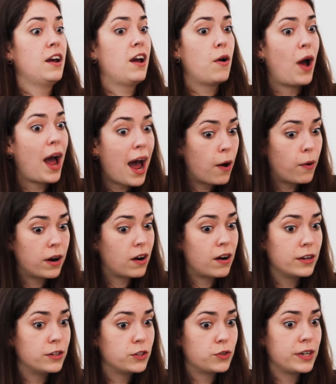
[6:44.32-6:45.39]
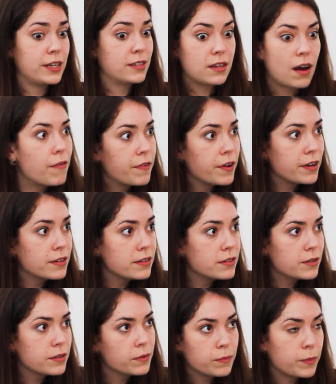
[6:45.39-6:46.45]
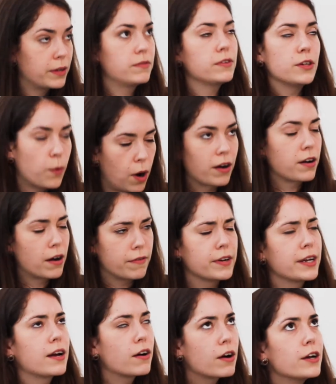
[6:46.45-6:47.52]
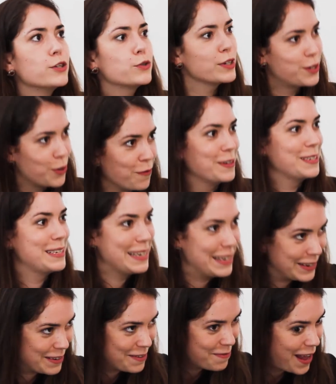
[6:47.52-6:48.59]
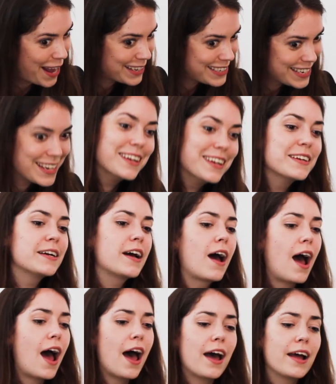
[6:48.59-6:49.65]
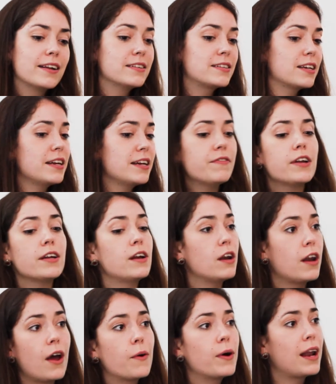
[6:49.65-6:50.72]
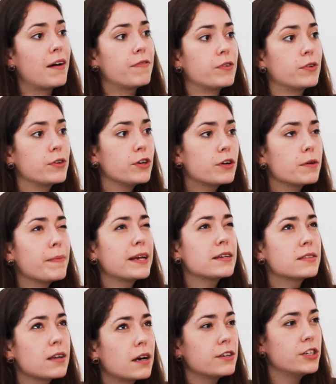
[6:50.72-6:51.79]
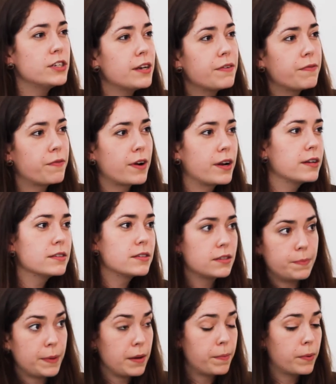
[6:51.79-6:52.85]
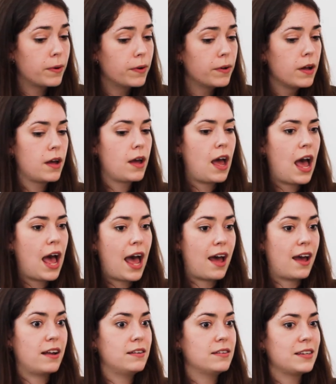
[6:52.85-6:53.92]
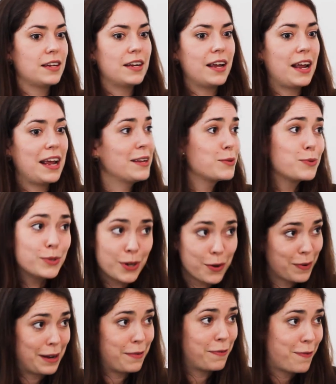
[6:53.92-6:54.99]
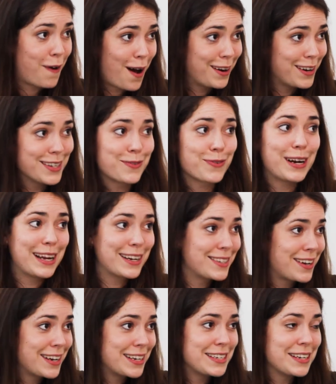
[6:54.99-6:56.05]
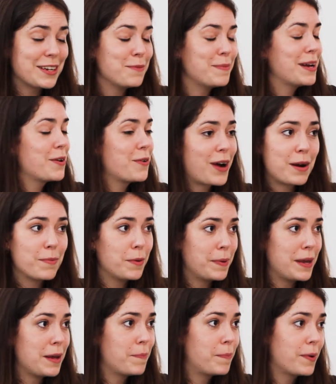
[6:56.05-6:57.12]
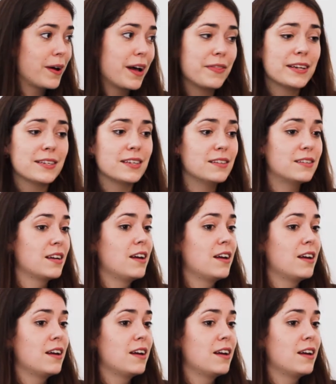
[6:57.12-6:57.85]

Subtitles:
how our country is governed. Well, you are governing our country, so obviously you can affect it. And even at a lower level, you can make such a difference to people. And it's also really fun, it's really exciting, you meet incredible people, and this is